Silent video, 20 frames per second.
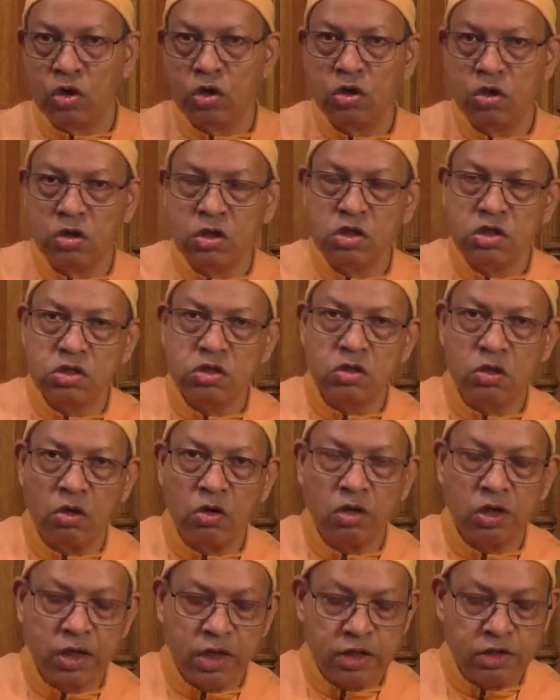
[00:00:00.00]
this
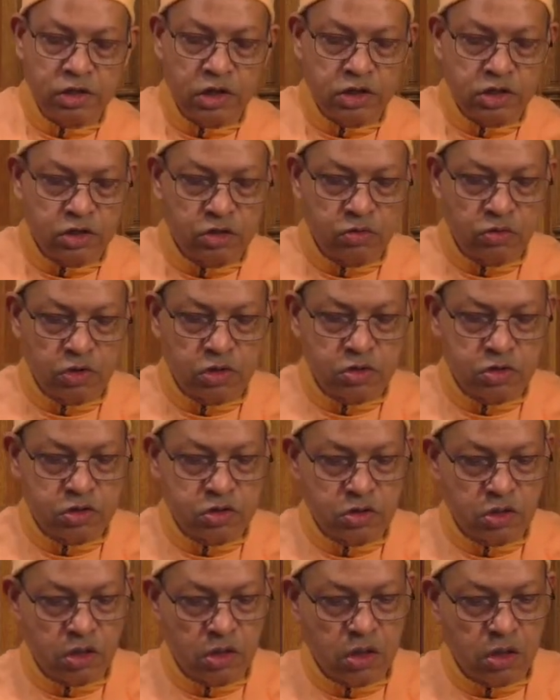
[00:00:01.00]
organization was,